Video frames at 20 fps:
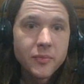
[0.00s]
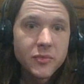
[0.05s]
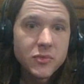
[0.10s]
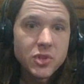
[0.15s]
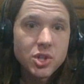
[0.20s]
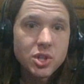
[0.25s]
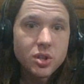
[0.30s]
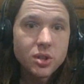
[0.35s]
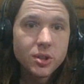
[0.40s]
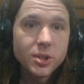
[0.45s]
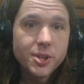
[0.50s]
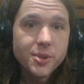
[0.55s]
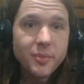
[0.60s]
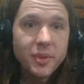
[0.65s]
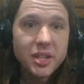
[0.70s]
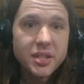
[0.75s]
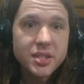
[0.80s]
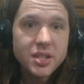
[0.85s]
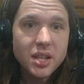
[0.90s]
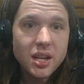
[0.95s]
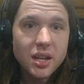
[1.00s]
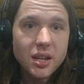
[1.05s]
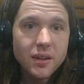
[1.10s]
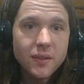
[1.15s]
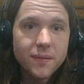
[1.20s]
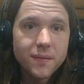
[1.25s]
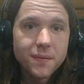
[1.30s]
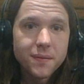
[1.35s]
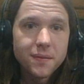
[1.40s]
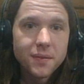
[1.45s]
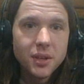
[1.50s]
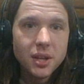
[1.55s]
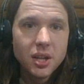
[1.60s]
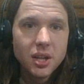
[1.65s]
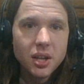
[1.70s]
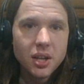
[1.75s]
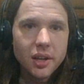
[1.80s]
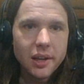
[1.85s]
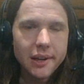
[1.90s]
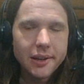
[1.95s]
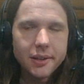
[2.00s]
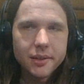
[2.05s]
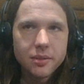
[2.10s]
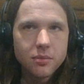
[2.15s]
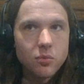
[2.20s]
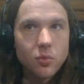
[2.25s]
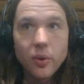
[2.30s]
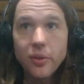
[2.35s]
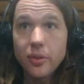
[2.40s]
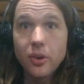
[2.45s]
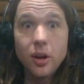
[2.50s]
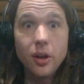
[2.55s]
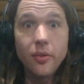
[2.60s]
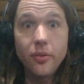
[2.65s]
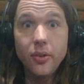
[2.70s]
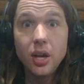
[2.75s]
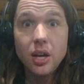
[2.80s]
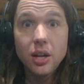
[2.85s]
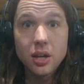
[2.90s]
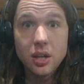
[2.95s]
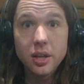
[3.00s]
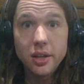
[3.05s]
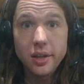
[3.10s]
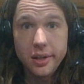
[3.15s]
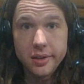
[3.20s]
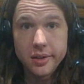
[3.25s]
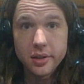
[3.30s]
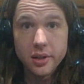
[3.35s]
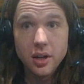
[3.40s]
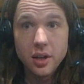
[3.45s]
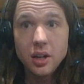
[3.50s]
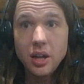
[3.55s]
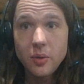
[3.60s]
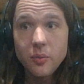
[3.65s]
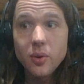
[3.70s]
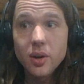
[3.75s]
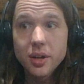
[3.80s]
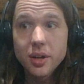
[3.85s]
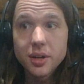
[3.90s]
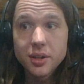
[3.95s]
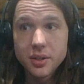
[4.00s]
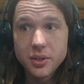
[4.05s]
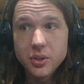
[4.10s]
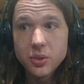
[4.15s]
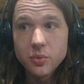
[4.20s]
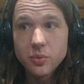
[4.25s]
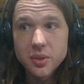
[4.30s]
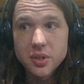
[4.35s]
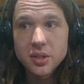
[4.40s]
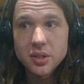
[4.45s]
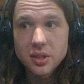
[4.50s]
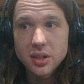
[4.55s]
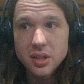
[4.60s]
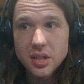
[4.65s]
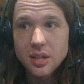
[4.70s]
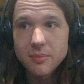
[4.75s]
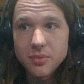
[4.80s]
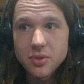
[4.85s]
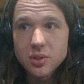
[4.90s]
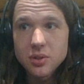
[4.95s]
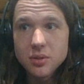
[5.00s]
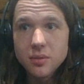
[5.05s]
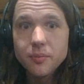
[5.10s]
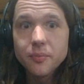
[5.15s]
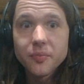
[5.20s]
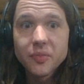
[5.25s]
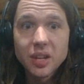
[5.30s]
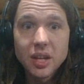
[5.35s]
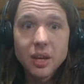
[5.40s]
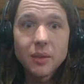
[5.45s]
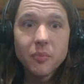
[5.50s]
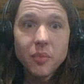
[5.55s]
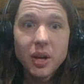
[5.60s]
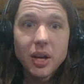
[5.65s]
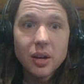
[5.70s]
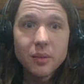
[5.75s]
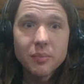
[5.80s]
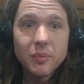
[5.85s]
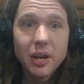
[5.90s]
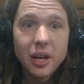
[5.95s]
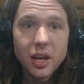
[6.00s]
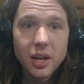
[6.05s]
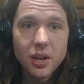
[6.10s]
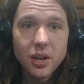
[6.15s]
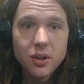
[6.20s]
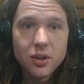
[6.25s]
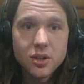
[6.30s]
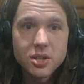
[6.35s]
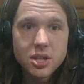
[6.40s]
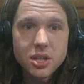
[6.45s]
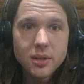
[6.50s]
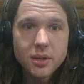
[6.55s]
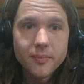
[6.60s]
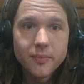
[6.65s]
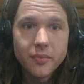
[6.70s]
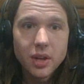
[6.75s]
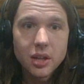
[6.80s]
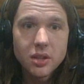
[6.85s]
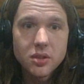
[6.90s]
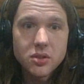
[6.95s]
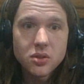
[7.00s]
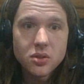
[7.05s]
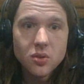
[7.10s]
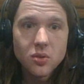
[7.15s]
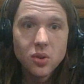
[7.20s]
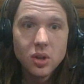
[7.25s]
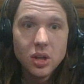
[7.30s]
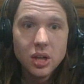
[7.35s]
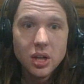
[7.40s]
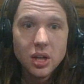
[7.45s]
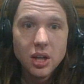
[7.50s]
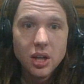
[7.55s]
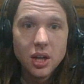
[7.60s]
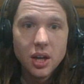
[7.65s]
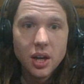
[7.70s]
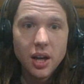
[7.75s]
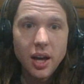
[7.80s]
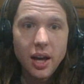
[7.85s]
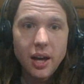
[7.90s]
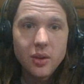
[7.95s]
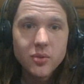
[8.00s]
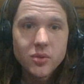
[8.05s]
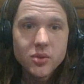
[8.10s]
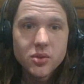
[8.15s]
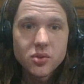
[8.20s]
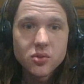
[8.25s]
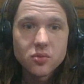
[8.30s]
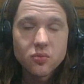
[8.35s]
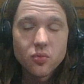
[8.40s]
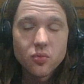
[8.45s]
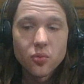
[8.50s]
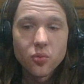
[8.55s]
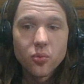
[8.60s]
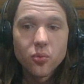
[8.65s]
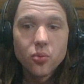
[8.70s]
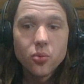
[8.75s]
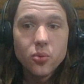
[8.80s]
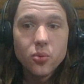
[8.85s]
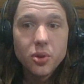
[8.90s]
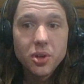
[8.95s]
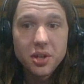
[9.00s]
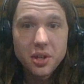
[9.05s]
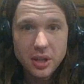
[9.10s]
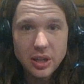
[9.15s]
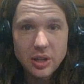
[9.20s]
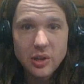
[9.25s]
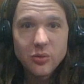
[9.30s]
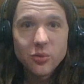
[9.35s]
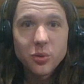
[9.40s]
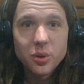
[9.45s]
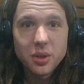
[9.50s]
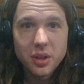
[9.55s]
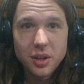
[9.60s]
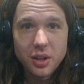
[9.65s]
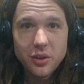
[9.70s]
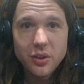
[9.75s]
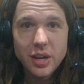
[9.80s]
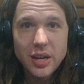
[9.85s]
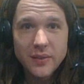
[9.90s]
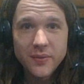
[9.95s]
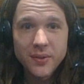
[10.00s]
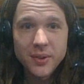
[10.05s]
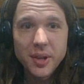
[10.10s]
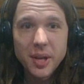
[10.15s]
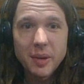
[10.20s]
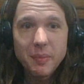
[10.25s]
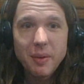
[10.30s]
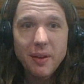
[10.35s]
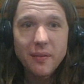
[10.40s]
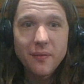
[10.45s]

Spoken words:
chill to myself. And with all that heat, all I wanted to do was sleep to get back my energy. And so I was really, really grateful that my